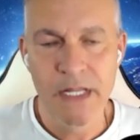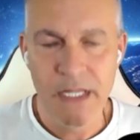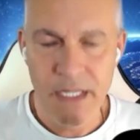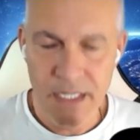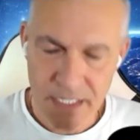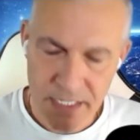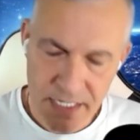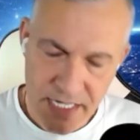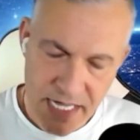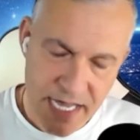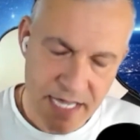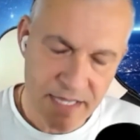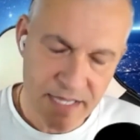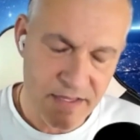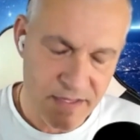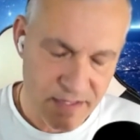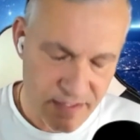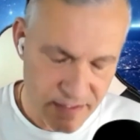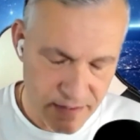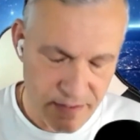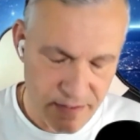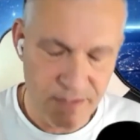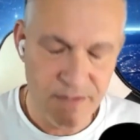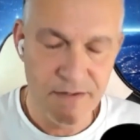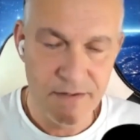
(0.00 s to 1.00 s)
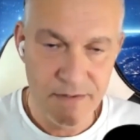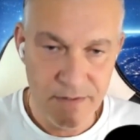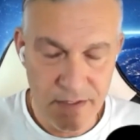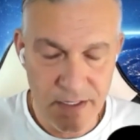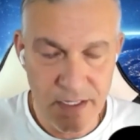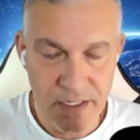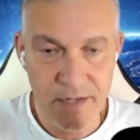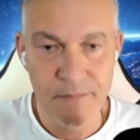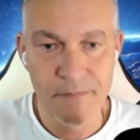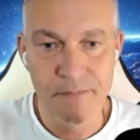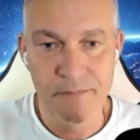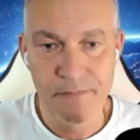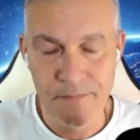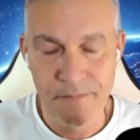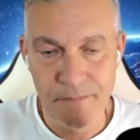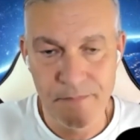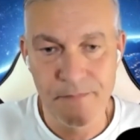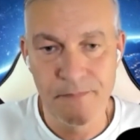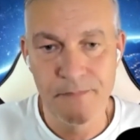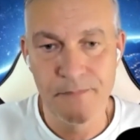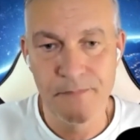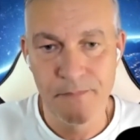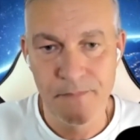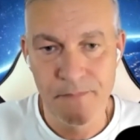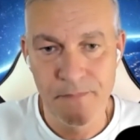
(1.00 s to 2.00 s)
So sometimes you
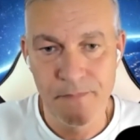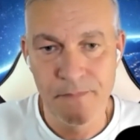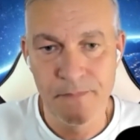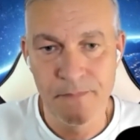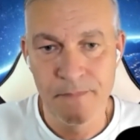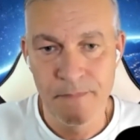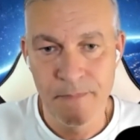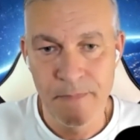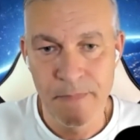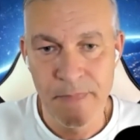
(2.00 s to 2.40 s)
had a Friday